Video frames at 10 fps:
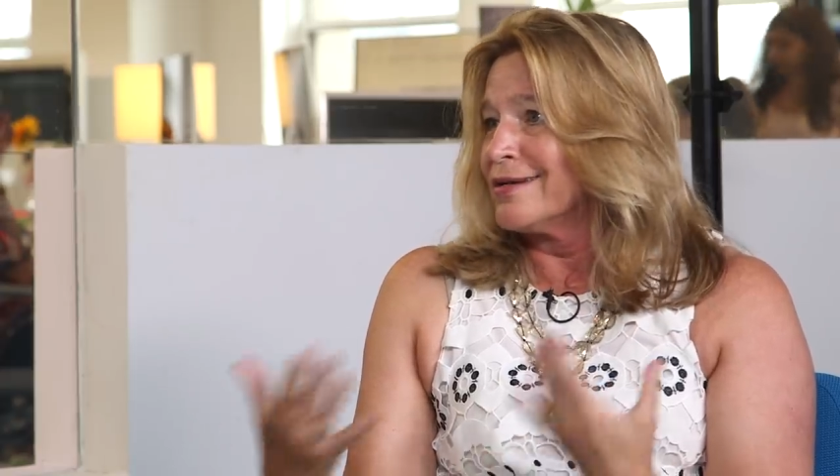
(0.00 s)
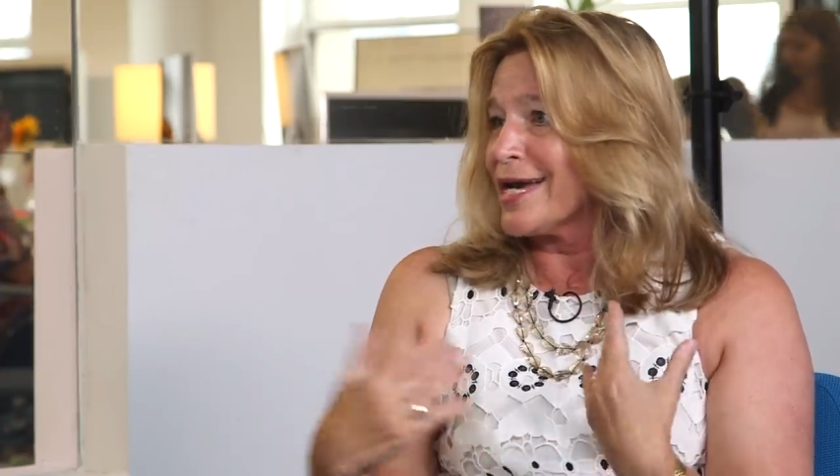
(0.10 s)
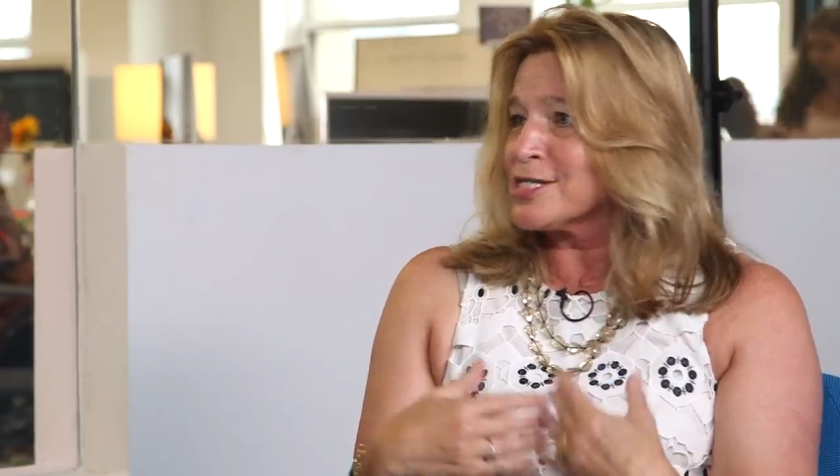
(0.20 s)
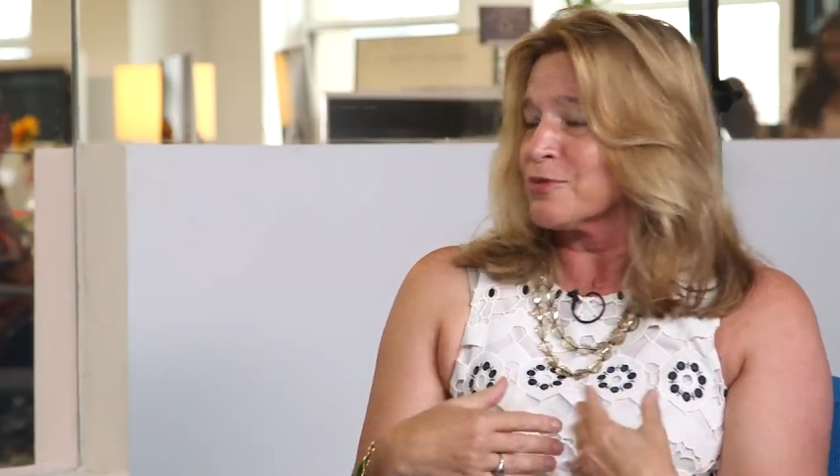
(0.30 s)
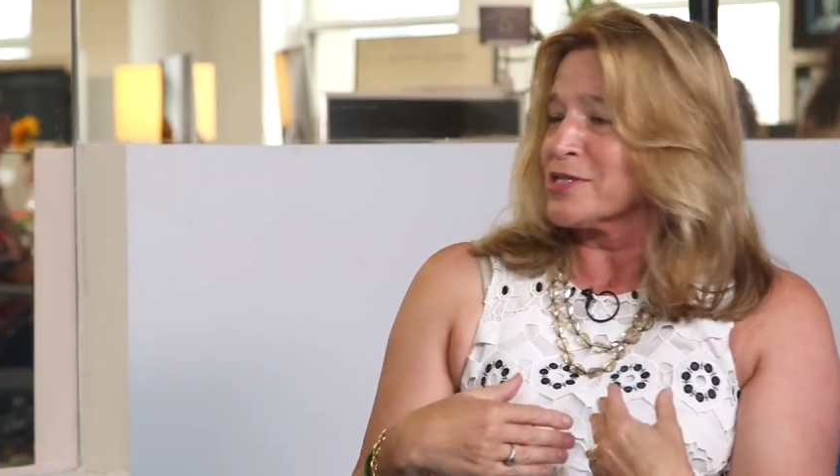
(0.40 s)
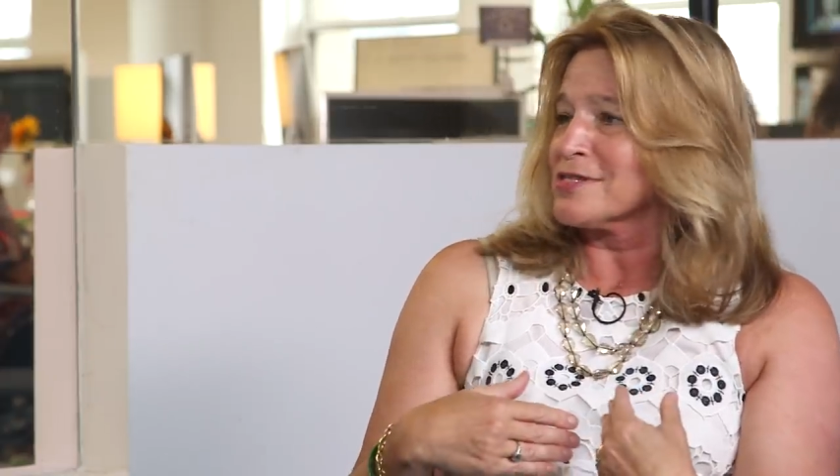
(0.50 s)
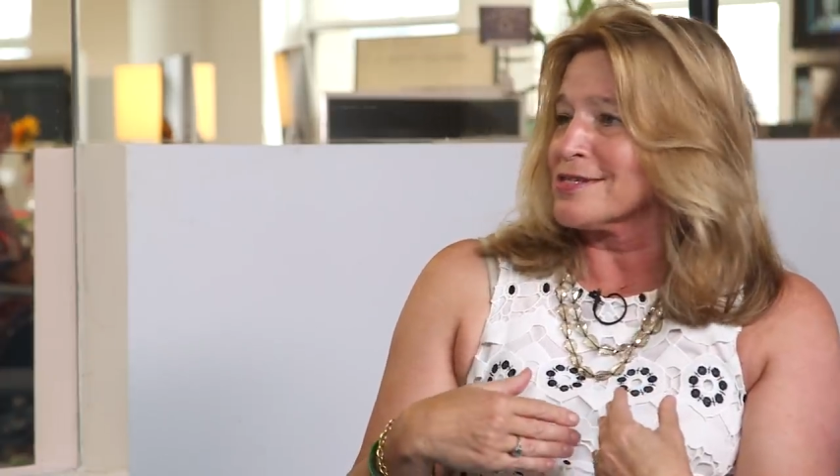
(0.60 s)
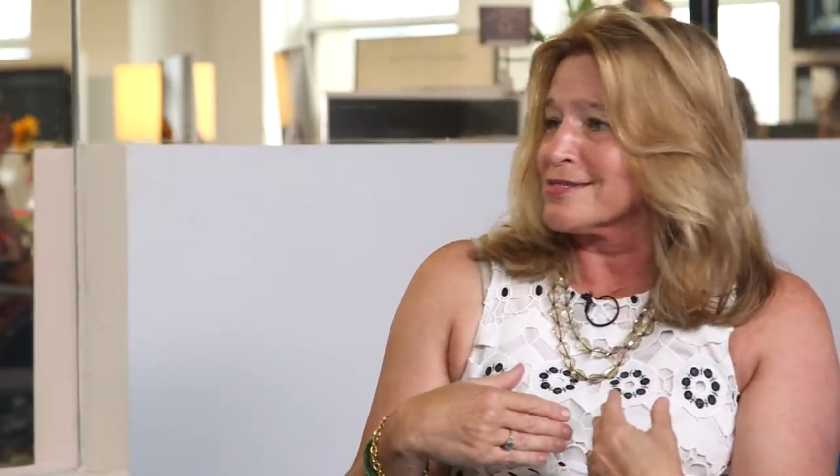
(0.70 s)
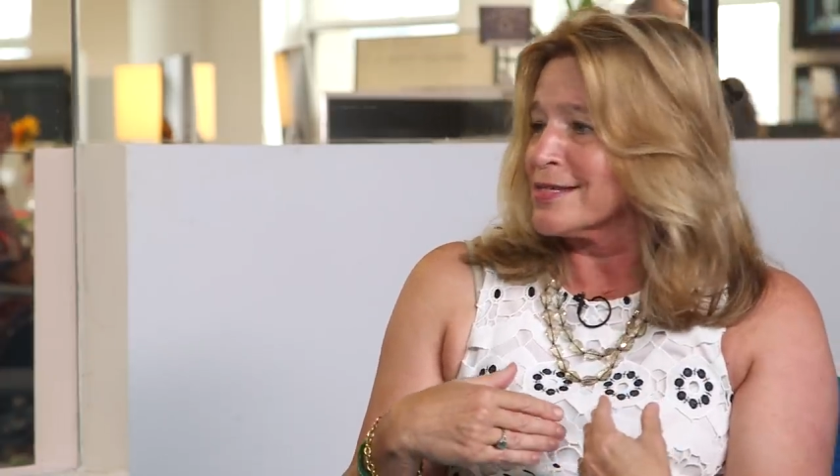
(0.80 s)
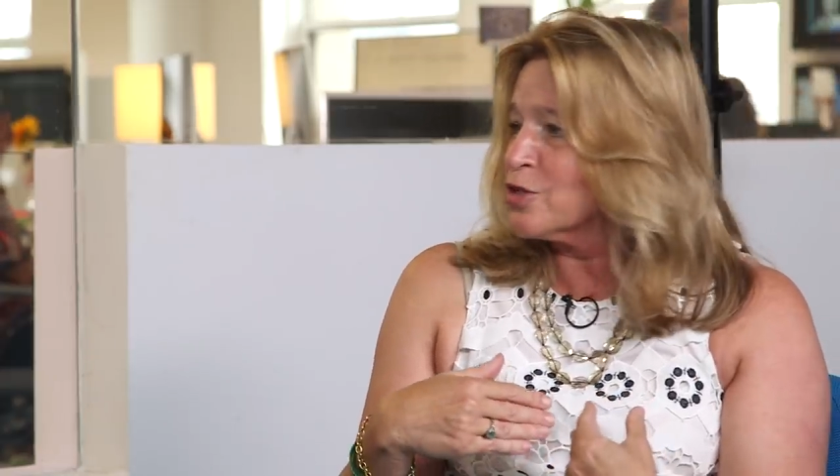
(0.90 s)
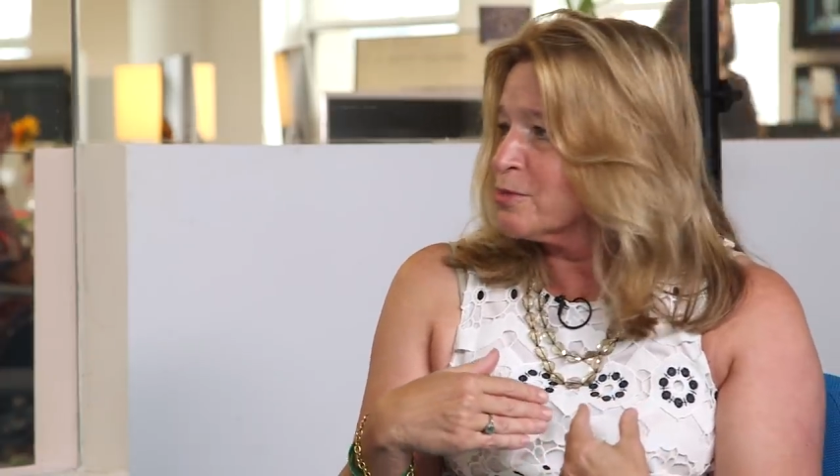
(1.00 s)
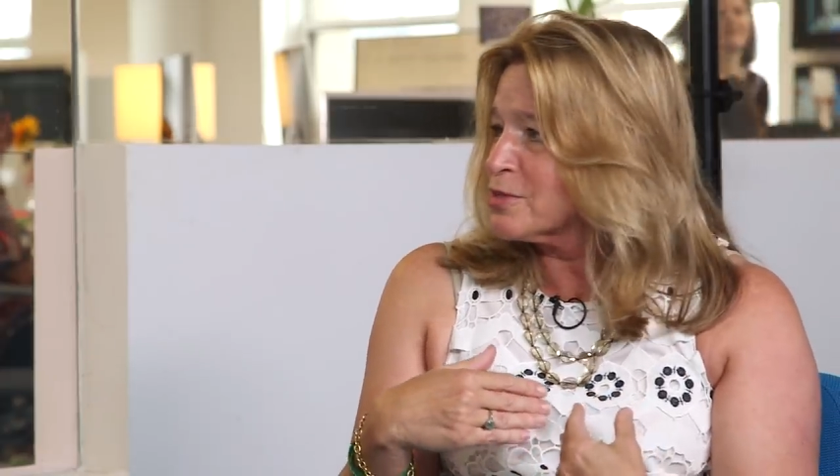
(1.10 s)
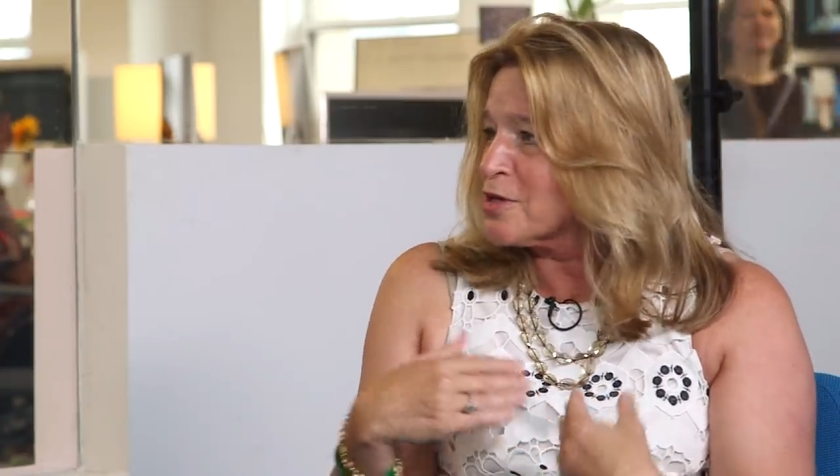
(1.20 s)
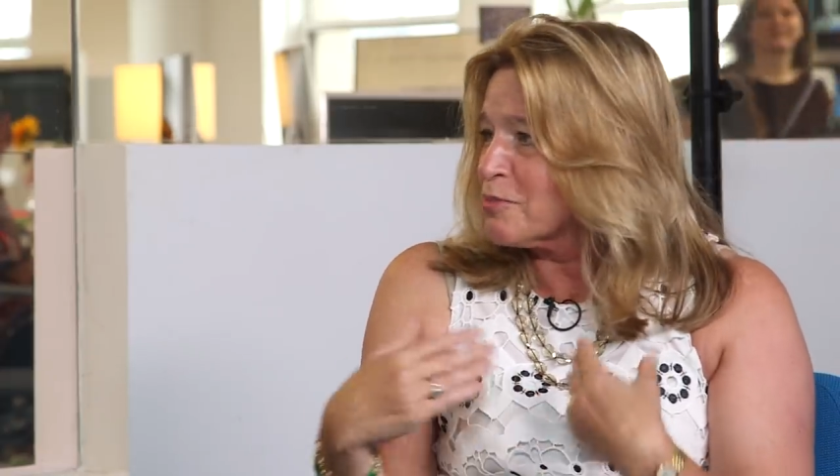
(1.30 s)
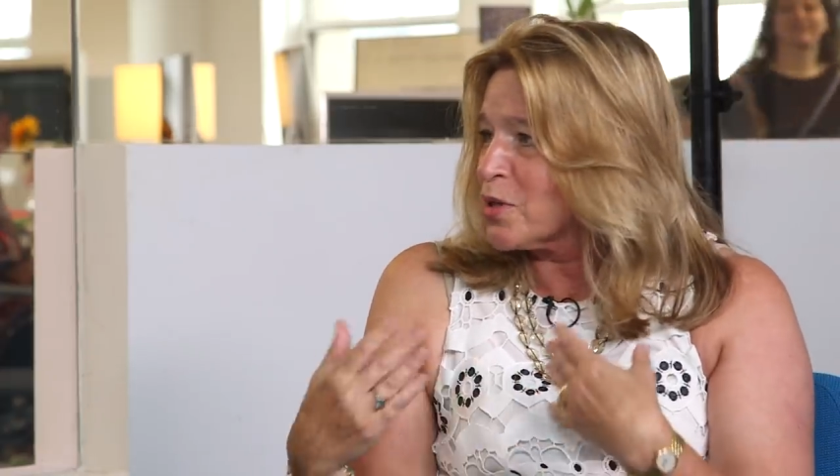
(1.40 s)
NASA wants to see
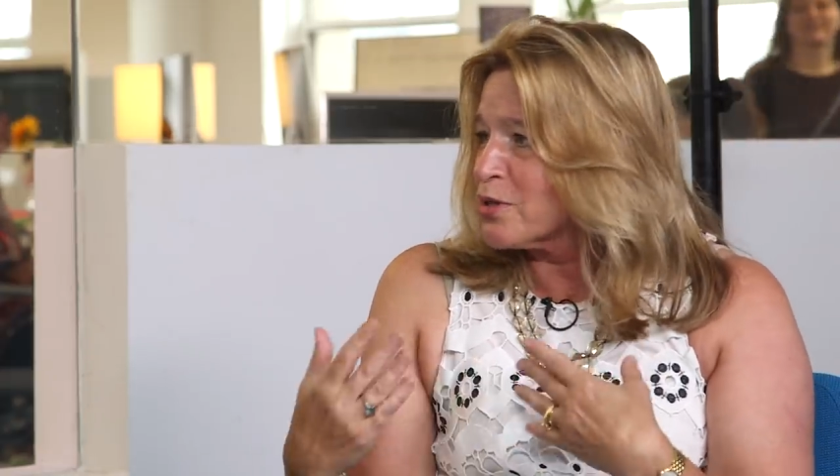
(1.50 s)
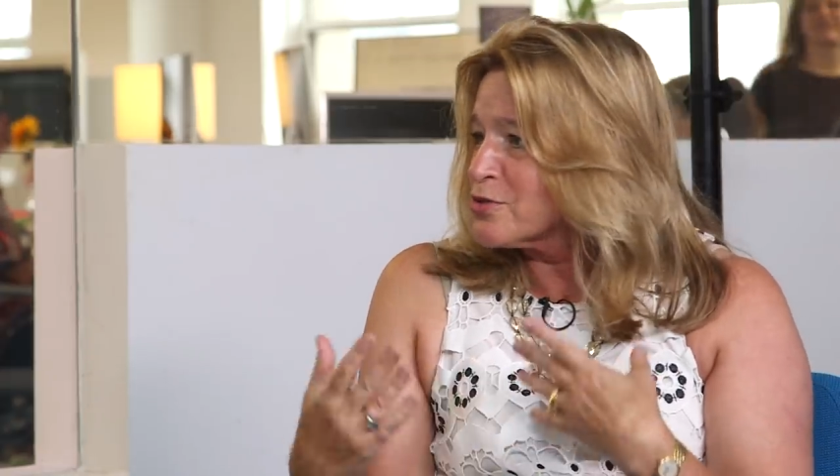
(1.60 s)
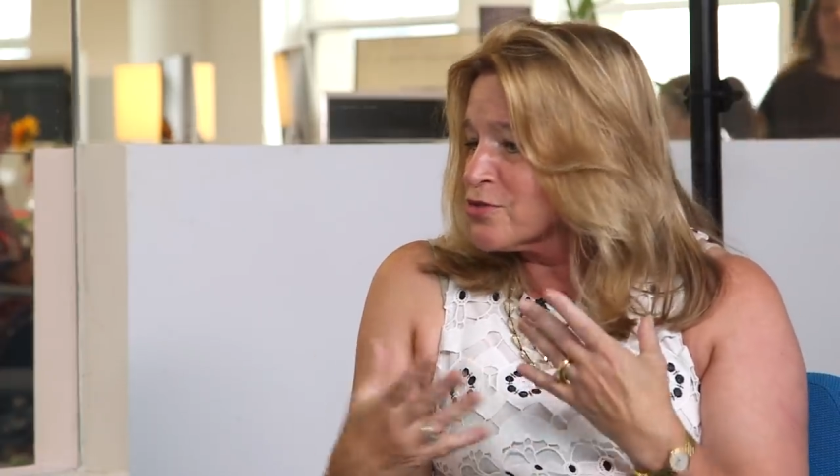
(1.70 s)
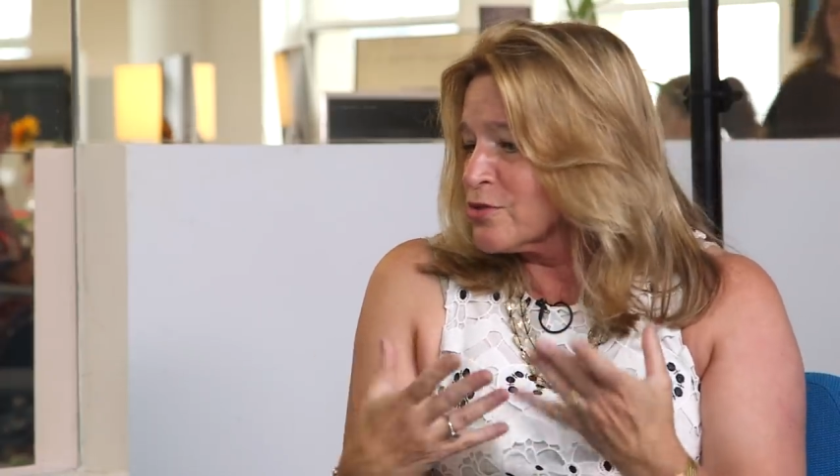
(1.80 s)
humans on Mars,